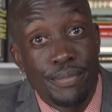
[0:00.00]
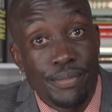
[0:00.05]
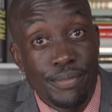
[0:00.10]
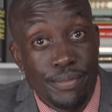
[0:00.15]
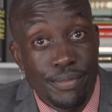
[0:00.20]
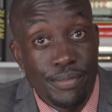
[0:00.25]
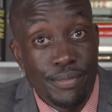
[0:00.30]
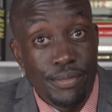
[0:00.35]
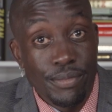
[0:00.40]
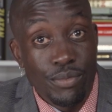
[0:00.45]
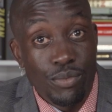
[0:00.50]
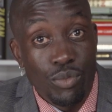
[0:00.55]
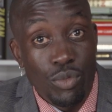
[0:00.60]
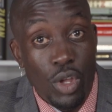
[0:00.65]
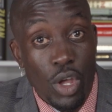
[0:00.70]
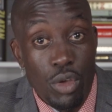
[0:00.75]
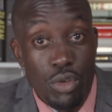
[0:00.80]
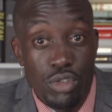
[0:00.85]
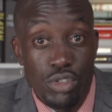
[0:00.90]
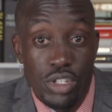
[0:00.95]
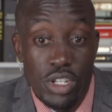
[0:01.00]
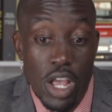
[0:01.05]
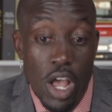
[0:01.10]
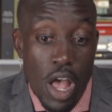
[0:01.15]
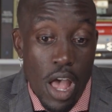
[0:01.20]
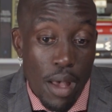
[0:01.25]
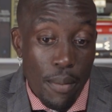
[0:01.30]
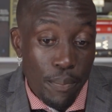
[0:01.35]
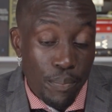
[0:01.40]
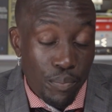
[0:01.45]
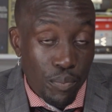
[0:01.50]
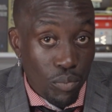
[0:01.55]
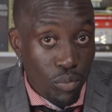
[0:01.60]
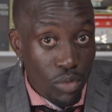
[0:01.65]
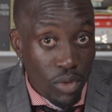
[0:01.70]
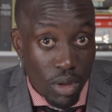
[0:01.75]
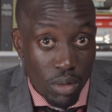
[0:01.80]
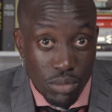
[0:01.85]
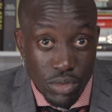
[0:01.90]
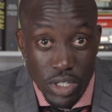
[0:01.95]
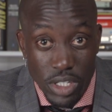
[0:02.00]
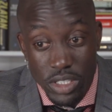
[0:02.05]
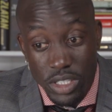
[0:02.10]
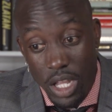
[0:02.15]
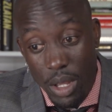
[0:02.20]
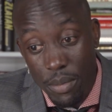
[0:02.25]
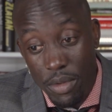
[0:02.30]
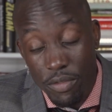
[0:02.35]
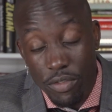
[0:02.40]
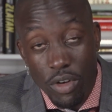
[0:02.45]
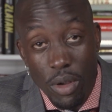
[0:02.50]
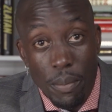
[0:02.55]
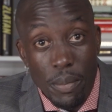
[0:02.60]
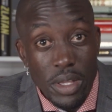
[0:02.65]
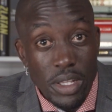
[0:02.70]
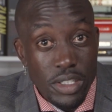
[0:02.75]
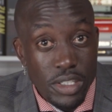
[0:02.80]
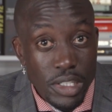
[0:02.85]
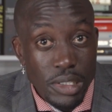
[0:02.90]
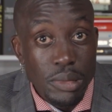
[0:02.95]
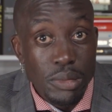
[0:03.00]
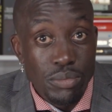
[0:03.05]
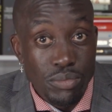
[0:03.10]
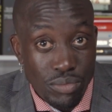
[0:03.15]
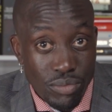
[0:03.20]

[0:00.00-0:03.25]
And you see, I am just coming from a meeting.